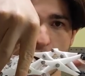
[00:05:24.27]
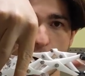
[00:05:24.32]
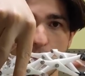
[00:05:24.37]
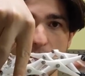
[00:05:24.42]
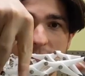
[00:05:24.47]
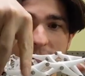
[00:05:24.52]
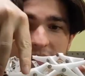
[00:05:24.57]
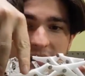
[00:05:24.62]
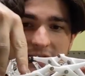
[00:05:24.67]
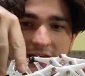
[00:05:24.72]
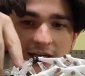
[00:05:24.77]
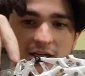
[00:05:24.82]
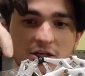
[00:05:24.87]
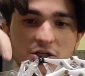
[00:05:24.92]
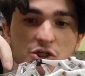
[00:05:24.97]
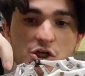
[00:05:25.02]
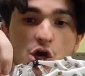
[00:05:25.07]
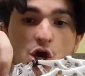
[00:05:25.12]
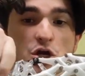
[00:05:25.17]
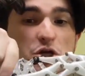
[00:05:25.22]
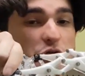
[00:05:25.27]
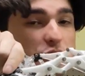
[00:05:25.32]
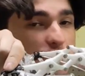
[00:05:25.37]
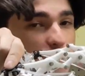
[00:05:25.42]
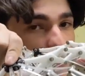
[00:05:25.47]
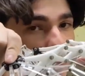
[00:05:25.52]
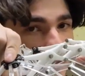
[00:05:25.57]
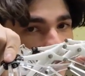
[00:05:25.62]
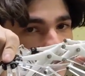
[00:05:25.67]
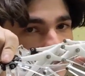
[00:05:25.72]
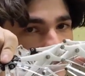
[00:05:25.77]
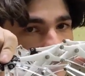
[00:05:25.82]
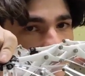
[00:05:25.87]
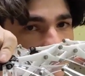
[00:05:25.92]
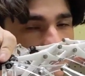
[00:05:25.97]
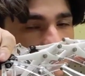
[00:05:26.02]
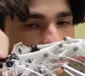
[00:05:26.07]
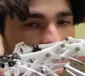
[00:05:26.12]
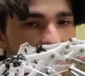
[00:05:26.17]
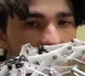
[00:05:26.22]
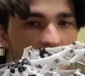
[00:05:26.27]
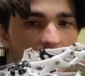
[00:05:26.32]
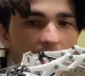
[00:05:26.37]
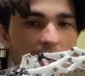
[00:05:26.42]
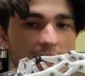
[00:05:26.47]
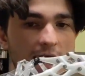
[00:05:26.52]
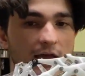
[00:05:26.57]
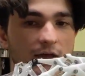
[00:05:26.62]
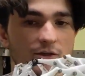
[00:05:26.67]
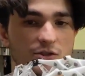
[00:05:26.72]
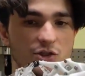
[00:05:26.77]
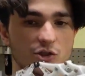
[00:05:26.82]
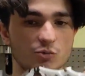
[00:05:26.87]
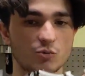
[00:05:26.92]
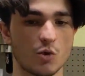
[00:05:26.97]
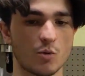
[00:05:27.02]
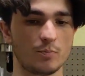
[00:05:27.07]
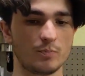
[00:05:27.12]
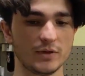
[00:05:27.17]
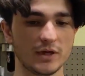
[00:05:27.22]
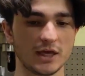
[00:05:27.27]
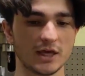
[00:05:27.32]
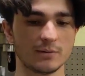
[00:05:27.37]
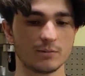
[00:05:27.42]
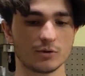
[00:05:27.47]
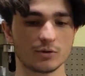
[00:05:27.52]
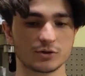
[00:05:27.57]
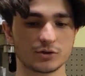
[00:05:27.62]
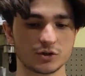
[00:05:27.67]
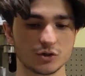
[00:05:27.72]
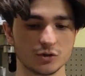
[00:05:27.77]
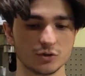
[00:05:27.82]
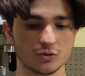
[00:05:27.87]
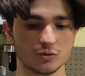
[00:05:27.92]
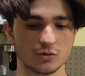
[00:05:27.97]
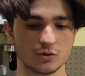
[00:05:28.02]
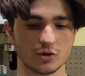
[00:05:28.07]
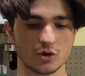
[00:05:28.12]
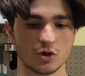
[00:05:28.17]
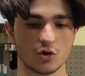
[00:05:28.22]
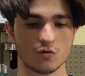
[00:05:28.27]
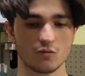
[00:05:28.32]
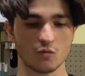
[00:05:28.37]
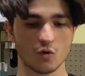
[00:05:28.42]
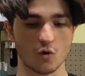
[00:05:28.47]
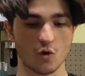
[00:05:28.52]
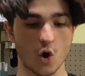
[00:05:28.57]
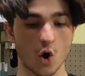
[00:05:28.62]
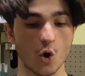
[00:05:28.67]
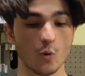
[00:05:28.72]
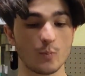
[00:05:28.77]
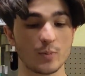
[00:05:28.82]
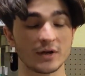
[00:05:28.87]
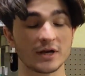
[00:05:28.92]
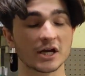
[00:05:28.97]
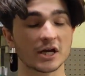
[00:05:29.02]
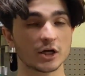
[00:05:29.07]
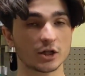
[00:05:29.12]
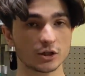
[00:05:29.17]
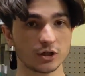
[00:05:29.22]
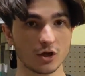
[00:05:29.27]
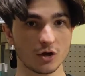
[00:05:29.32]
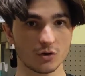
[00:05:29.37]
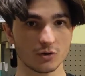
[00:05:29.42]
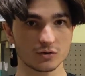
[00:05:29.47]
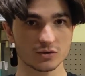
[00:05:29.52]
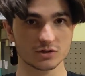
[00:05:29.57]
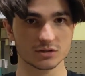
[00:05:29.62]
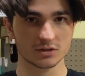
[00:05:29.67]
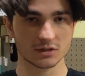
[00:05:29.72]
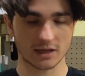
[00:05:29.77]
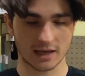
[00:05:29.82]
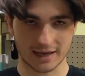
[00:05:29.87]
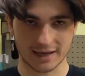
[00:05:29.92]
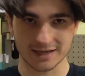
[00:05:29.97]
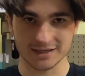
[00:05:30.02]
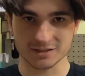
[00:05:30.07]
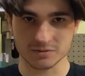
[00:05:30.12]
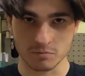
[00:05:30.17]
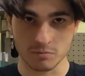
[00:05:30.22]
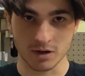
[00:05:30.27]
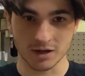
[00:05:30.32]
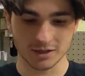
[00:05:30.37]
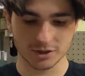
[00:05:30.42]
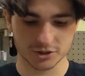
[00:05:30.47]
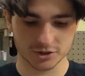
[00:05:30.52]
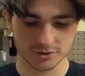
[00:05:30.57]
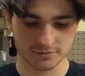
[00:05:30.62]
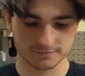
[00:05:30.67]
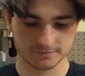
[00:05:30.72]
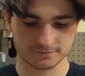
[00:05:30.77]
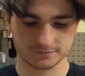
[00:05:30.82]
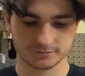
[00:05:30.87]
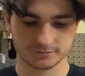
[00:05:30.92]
Hoberman linkage joints, else you won't be able to open and close as much.